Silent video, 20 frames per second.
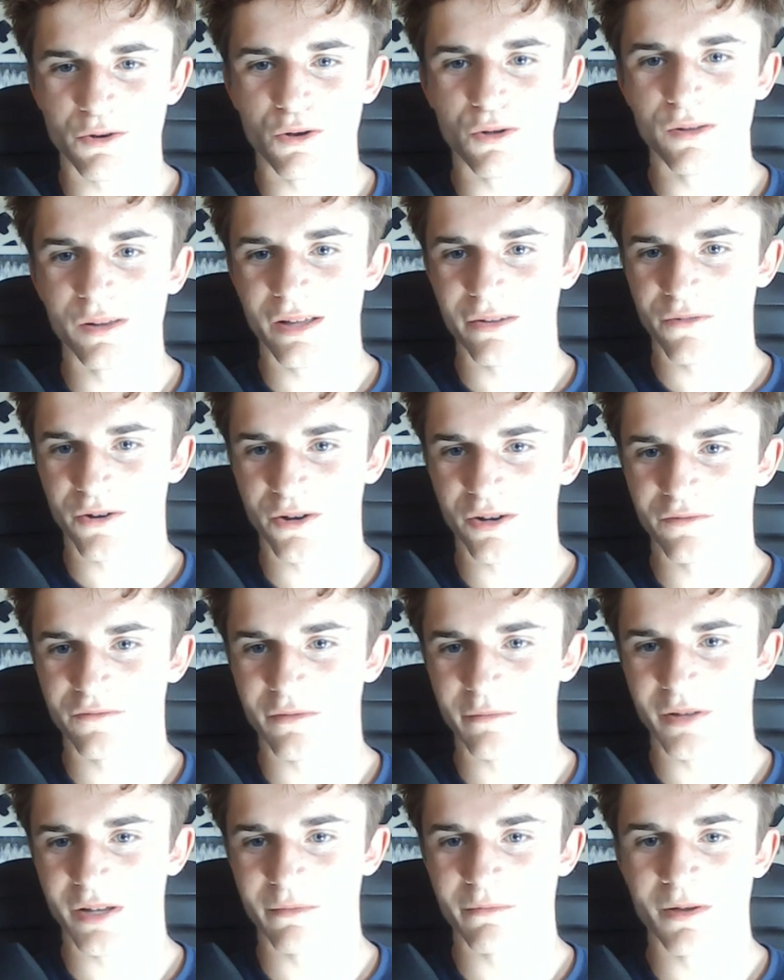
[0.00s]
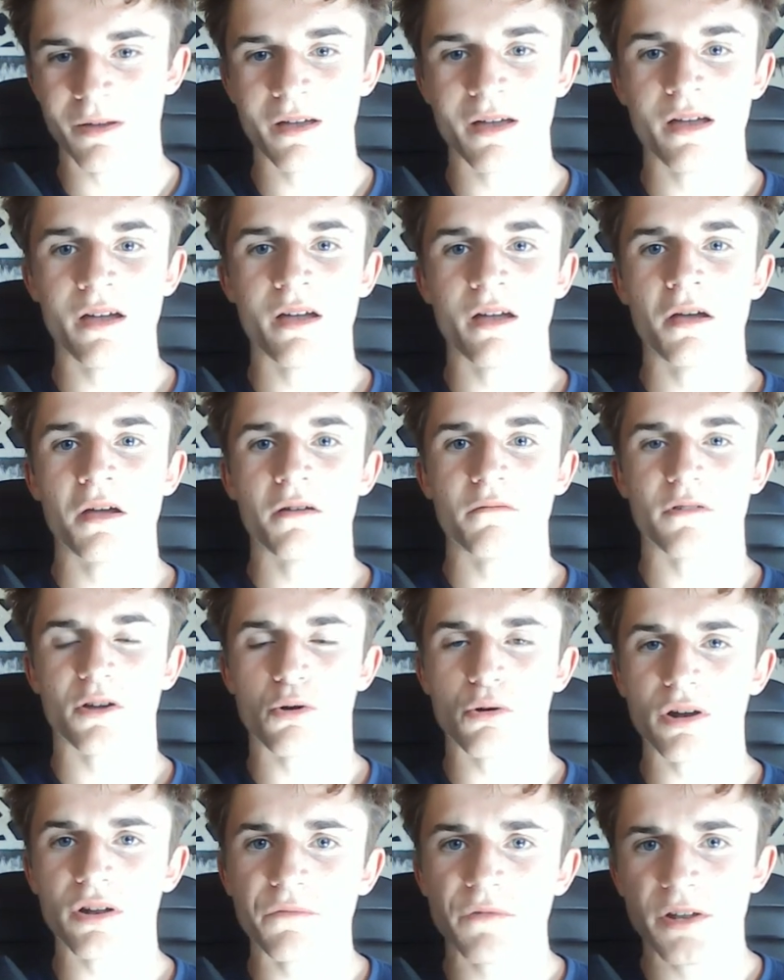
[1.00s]
all I've heard from them.
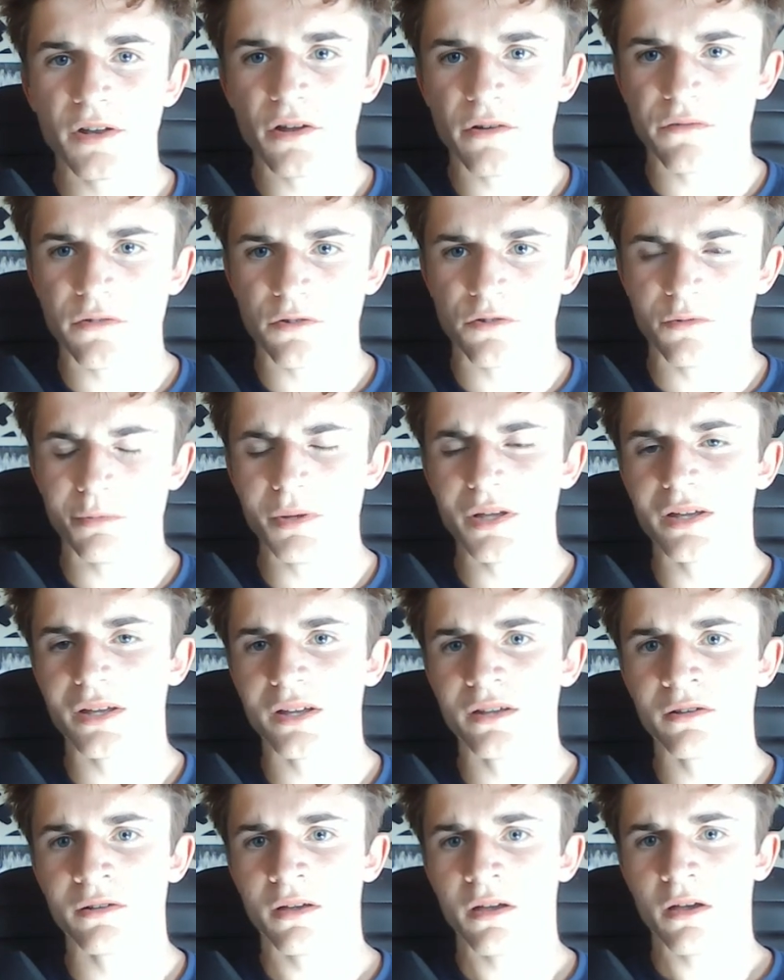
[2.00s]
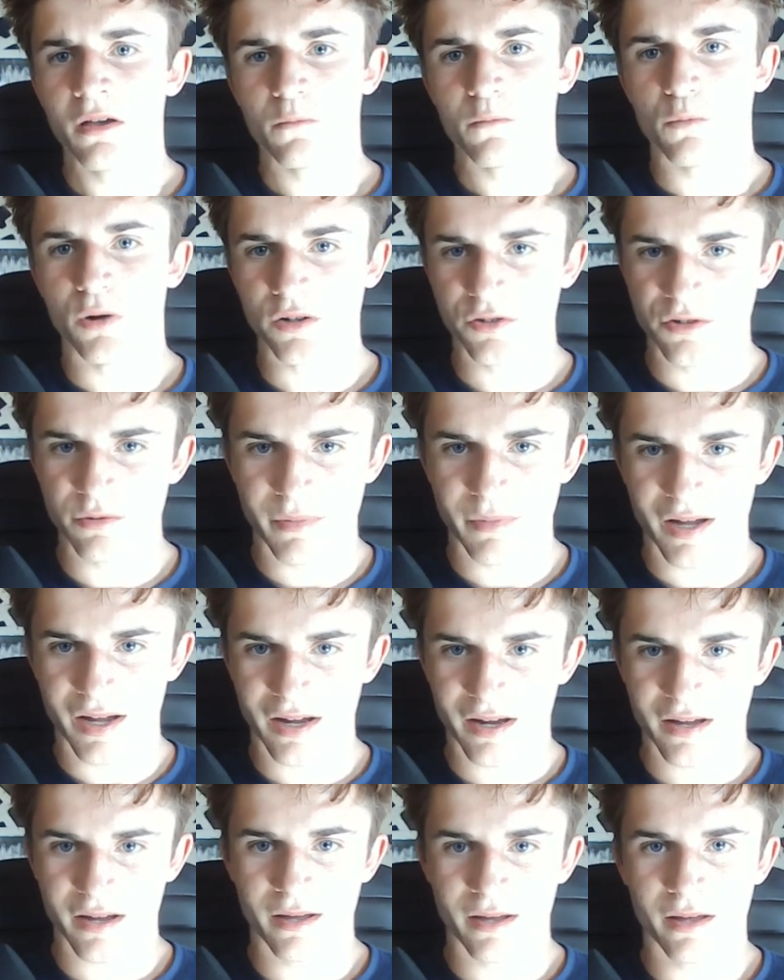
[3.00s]
Record a video of you speaking, watch it
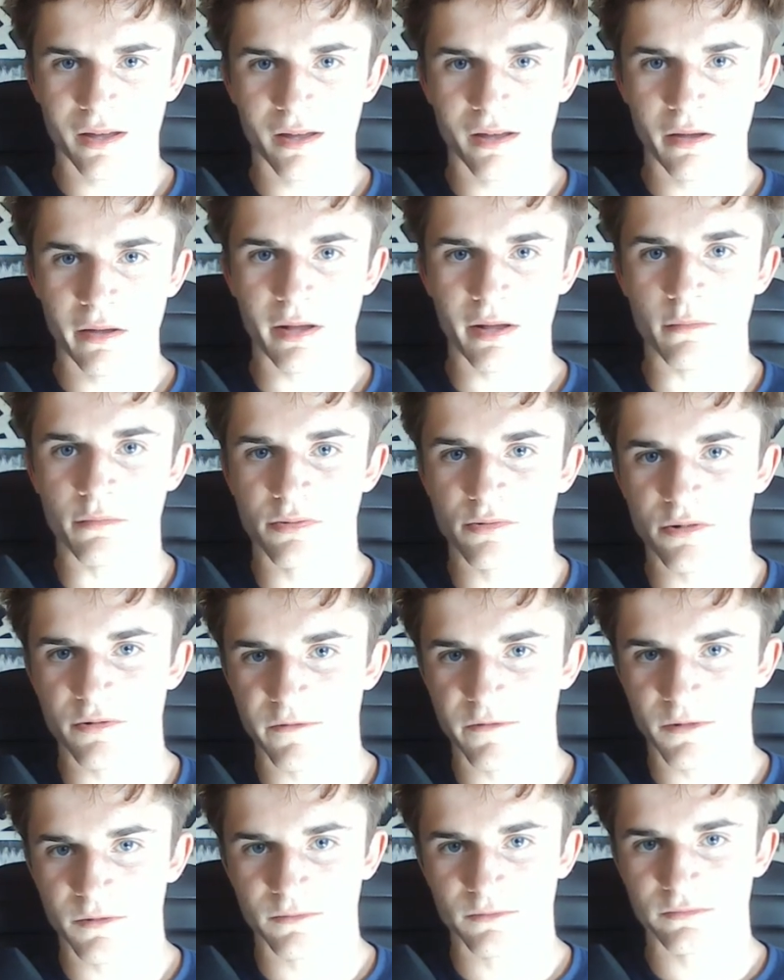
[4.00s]
back, improve.